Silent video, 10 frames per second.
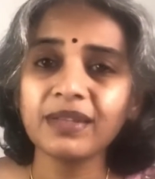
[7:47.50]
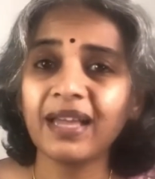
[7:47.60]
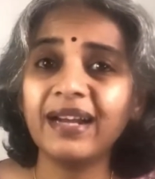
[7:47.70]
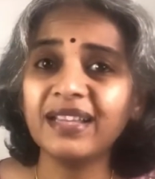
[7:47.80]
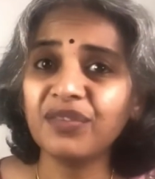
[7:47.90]

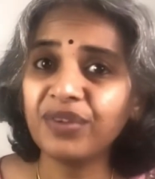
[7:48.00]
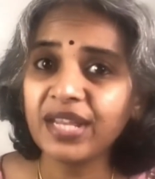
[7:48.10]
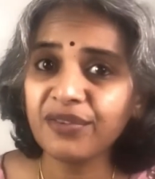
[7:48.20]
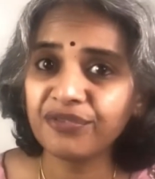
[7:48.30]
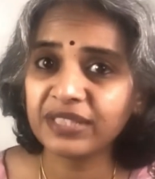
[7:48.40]
And in the
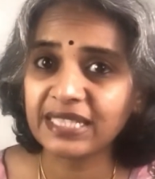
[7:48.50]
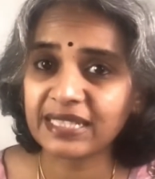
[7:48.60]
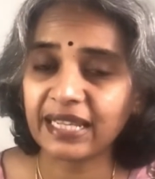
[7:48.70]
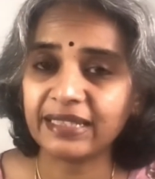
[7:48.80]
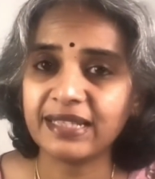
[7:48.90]
very first
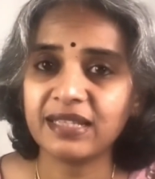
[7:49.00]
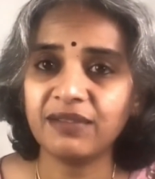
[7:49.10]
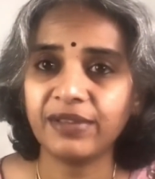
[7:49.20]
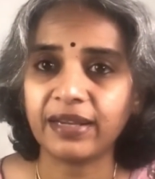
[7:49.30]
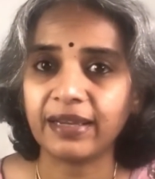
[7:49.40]
line
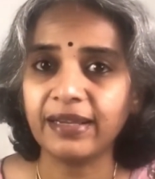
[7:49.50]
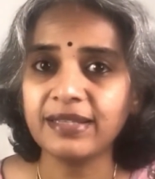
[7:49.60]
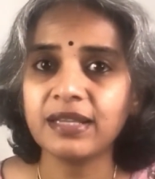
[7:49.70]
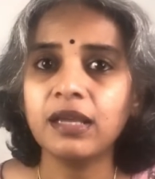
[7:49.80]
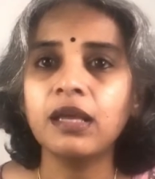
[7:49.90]
itself he
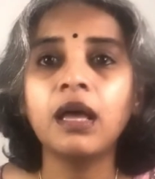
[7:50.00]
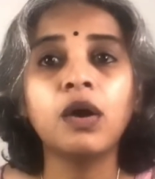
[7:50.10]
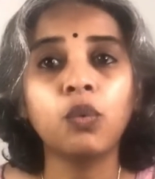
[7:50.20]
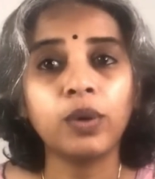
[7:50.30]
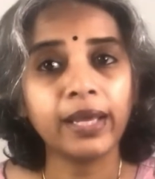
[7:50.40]
writes,
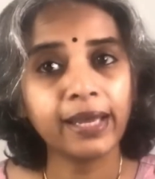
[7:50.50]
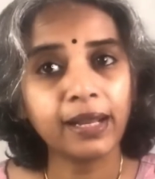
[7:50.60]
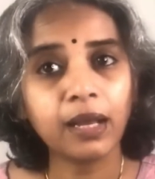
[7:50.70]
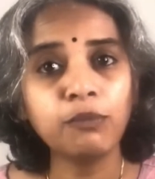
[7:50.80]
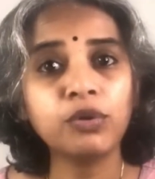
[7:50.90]

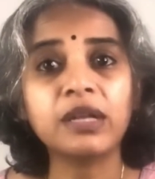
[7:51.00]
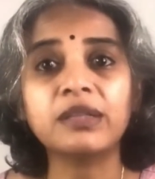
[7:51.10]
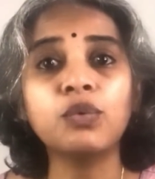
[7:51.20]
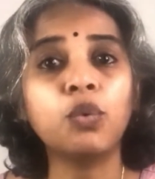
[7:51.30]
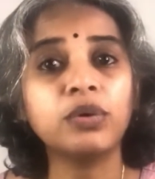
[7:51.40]
Ulagelam
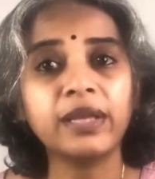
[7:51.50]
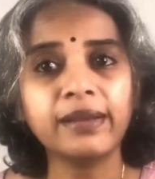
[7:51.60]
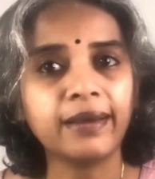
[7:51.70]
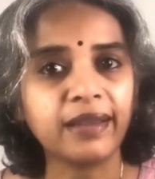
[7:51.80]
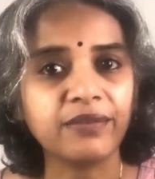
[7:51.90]
unarndu odar
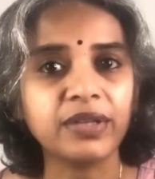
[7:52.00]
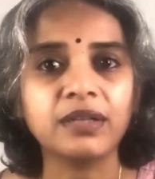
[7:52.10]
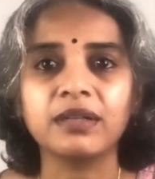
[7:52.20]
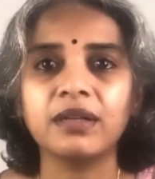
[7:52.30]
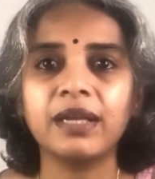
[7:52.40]

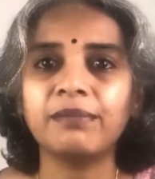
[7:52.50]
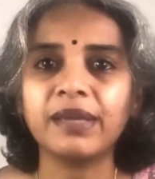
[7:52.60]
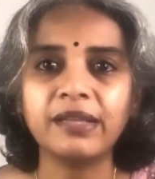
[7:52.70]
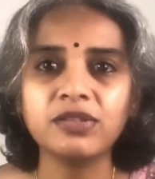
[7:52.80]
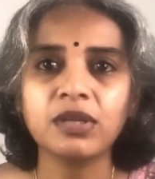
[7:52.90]
kariyavan. It
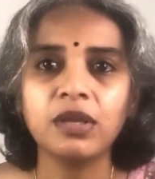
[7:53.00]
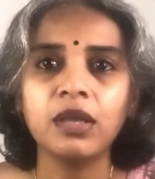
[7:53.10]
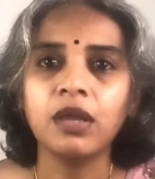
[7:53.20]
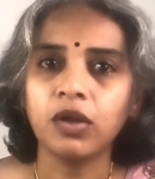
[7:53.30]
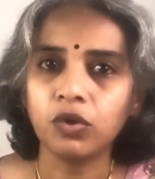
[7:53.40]
means
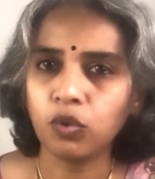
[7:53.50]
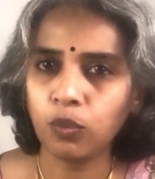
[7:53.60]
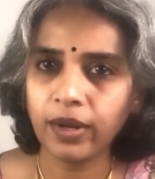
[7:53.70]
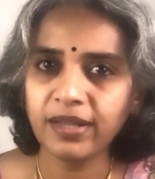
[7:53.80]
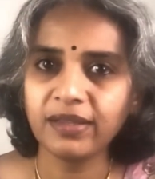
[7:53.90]
no
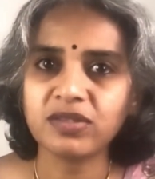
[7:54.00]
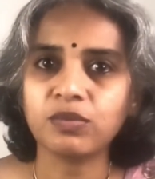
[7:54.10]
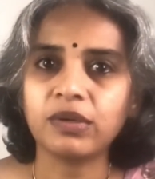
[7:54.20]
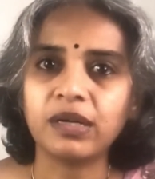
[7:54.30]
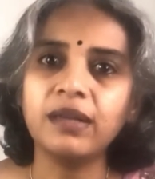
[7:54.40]
one in this
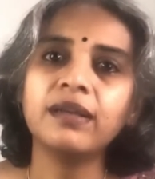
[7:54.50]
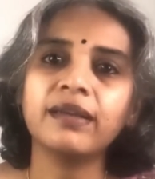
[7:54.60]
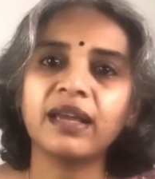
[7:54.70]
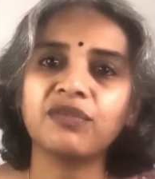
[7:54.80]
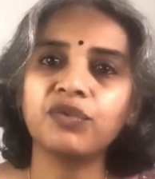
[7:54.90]
world
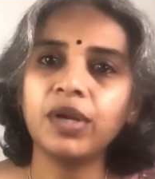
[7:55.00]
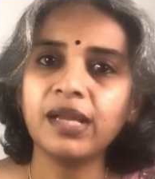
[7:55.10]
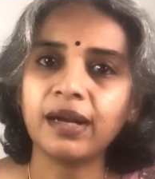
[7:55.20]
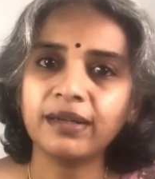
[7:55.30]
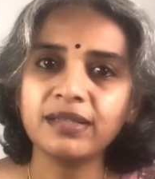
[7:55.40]
can fully
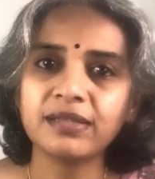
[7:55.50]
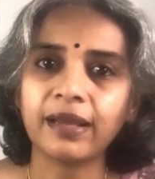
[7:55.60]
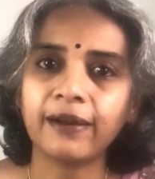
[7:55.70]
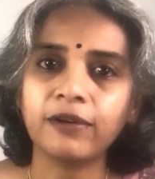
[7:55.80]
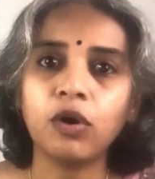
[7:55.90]

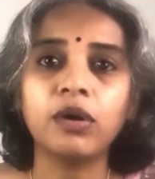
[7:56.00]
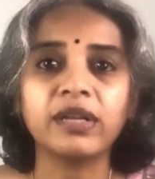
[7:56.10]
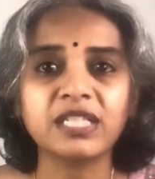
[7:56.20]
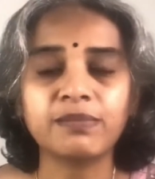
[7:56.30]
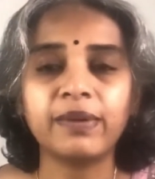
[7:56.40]
understand or
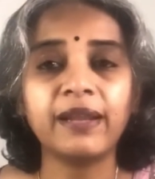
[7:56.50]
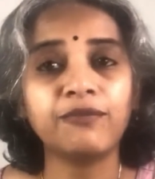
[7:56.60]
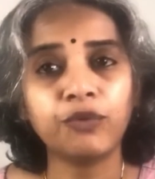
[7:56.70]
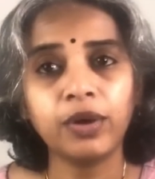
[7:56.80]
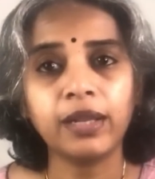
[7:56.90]
explain
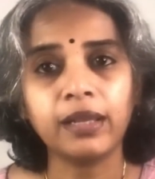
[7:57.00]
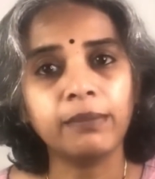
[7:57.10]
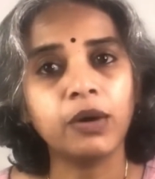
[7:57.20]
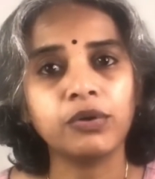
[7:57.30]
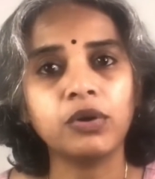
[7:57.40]
fully
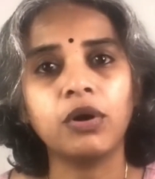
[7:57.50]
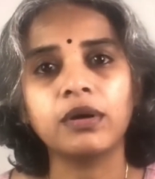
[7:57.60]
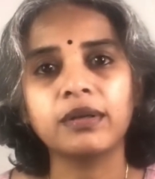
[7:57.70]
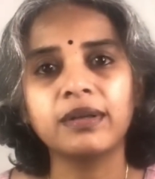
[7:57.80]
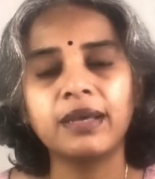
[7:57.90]
about God.
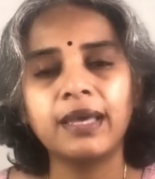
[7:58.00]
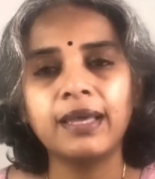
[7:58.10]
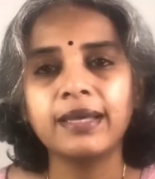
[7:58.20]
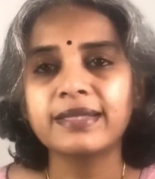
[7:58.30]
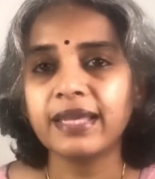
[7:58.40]

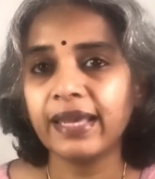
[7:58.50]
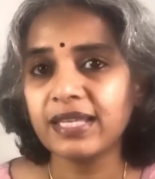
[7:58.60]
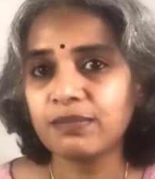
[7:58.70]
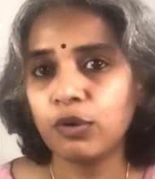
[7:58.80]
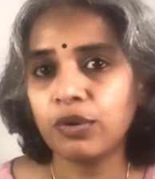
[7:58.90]
See,
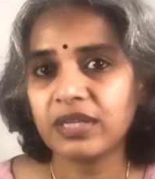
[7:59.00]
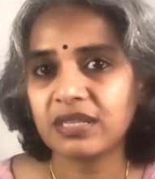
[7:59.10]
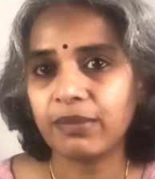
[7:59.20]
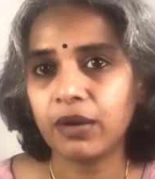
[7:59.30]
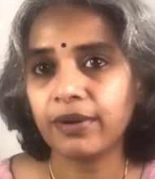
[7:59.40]
his book is
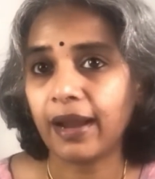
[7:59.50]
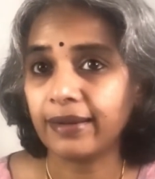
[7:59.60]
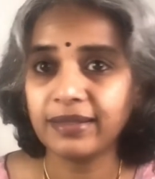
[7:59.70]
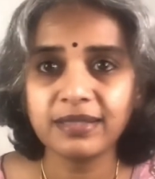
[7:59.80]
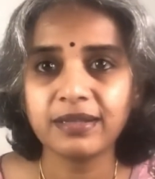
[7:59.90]
about
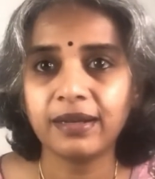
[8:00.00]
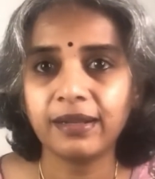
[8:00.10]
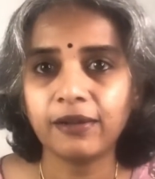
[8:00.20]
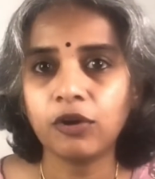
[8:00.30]
understanding